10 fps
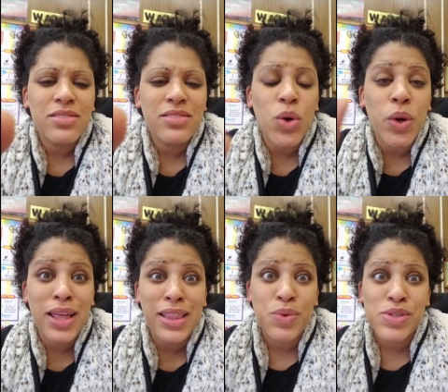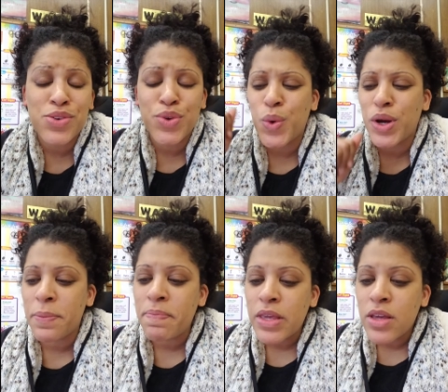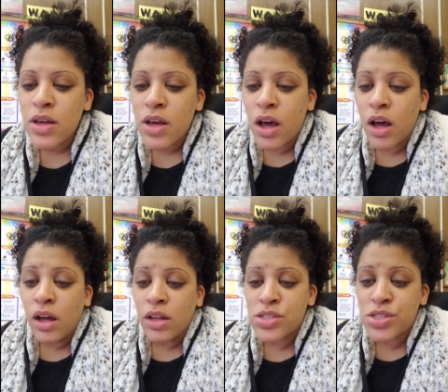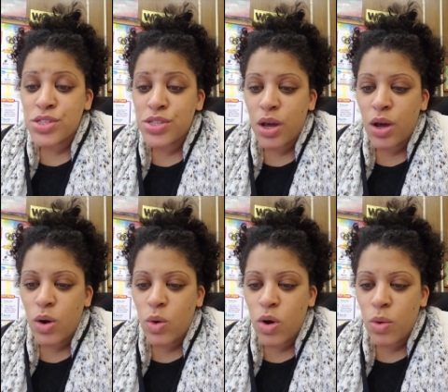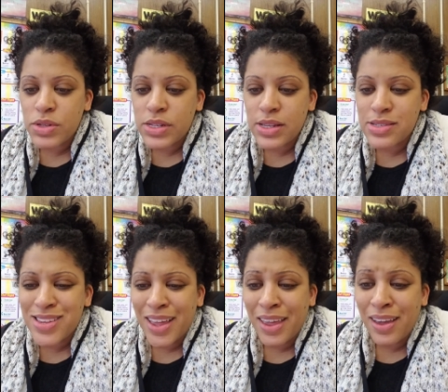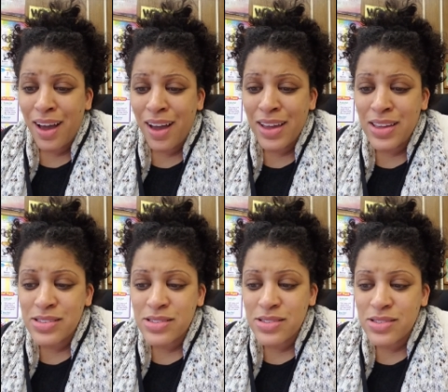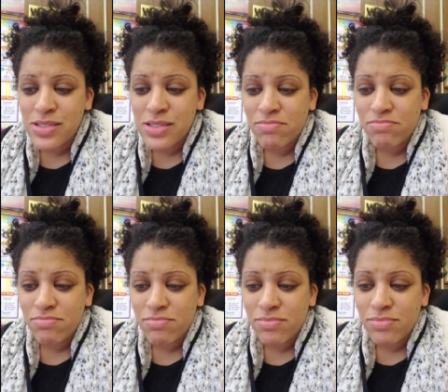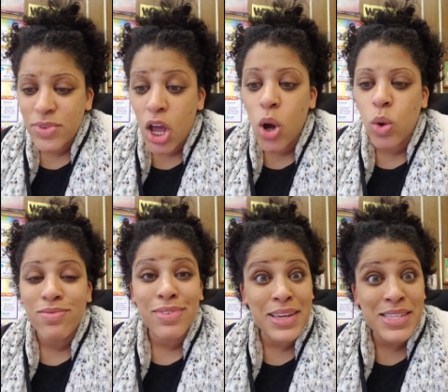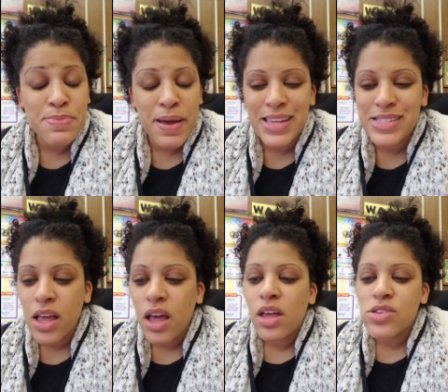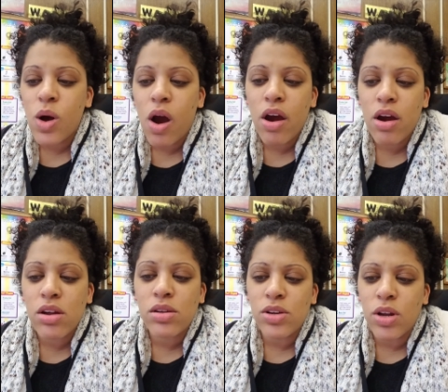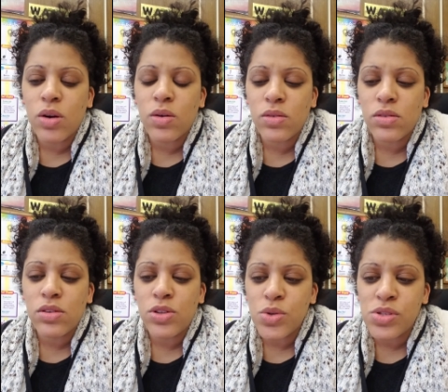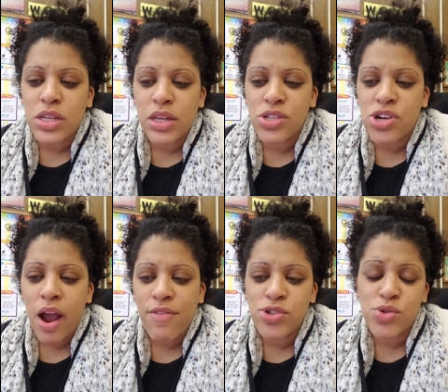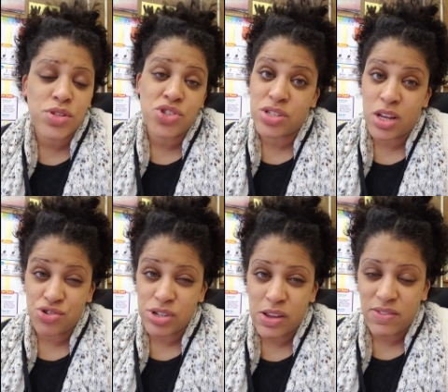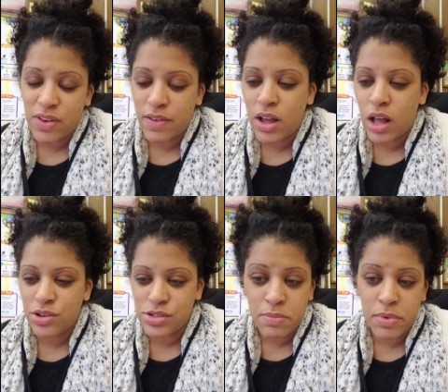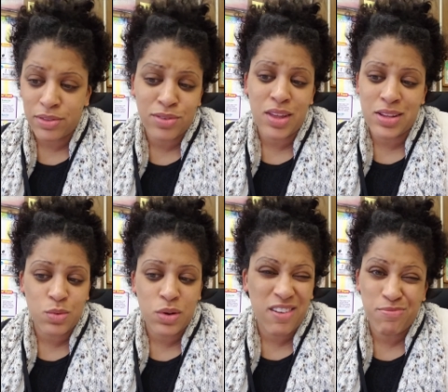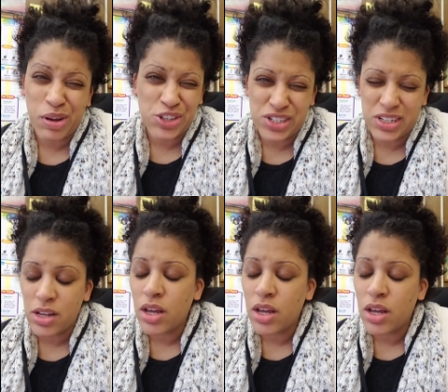Okay, I think we're still recording. So what was I saying, guys? Oh, Easy Pass. So our, usage, our average usage is $175 a month. So that's what I've budgeted.